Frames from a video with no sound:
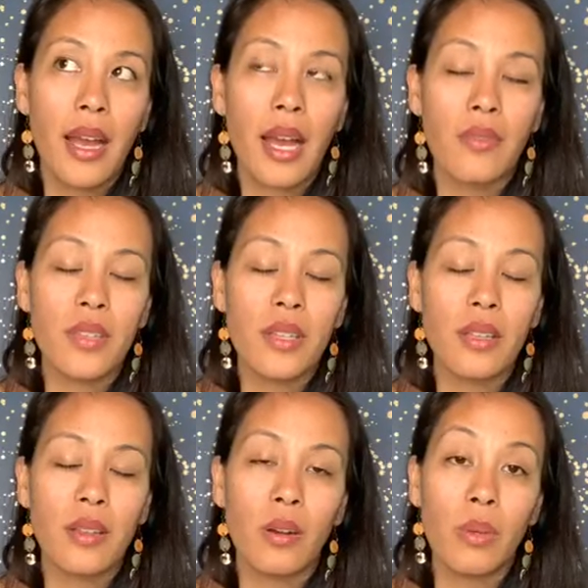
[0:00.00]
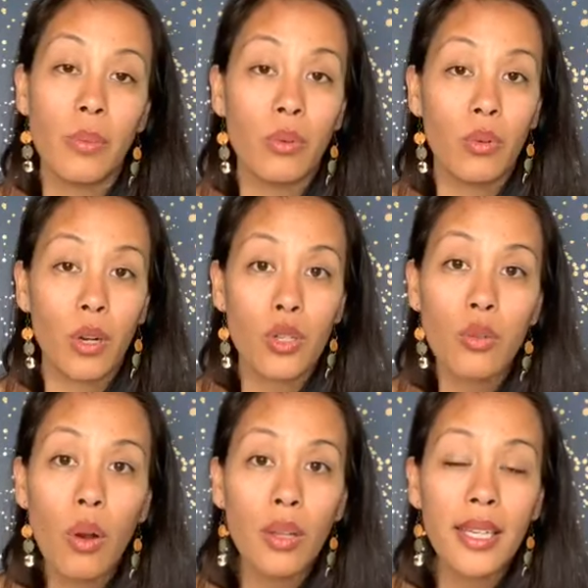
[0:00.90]
I've seen that there are people who are
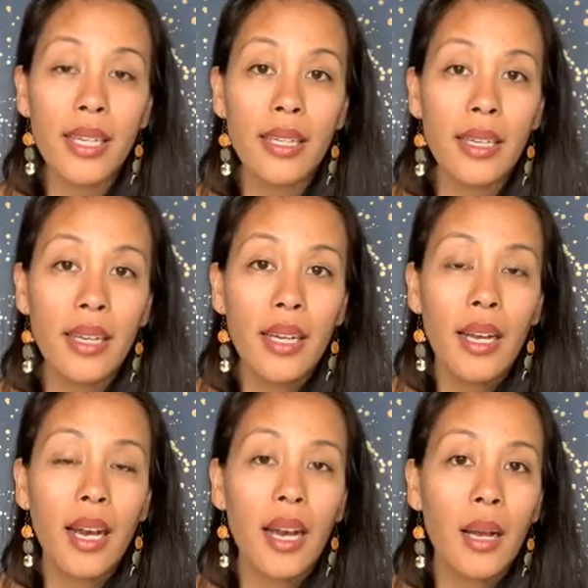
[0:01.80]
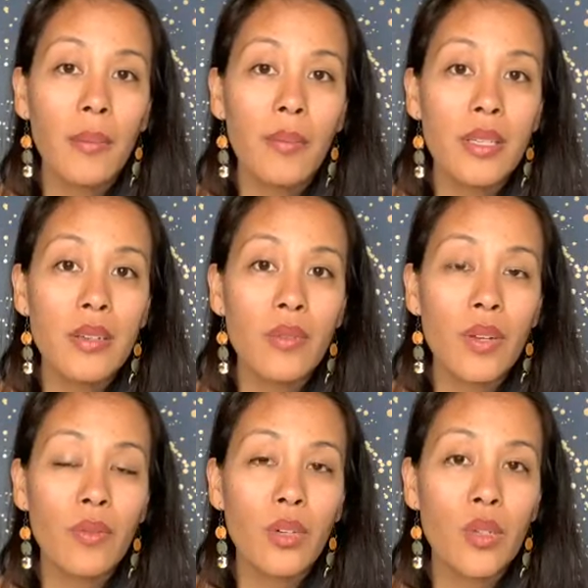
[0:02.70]
trolling
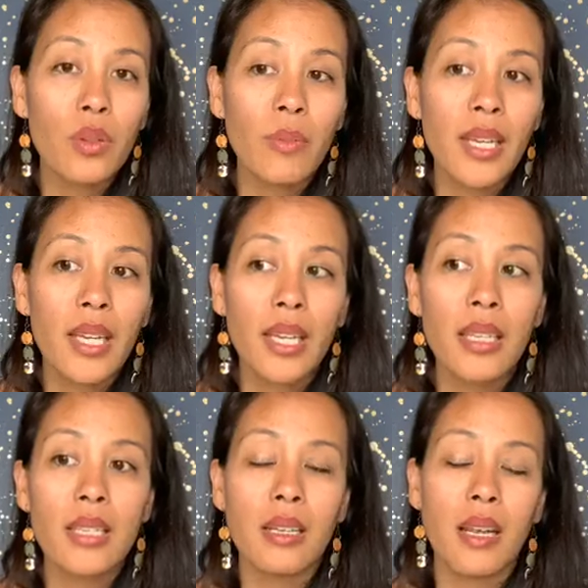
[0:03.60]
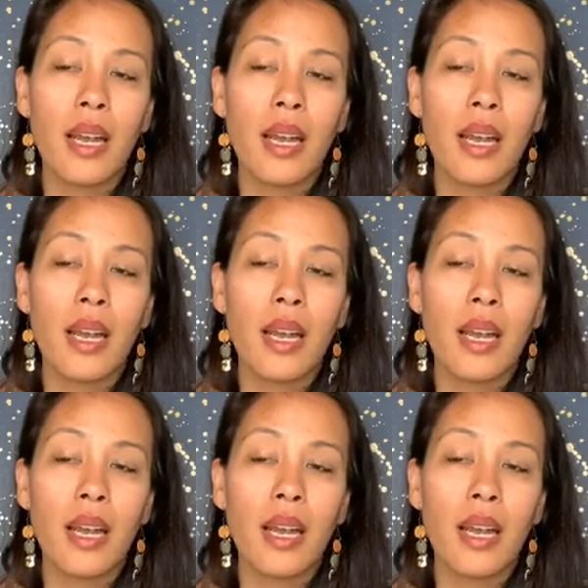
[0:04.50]
different virtual meetings.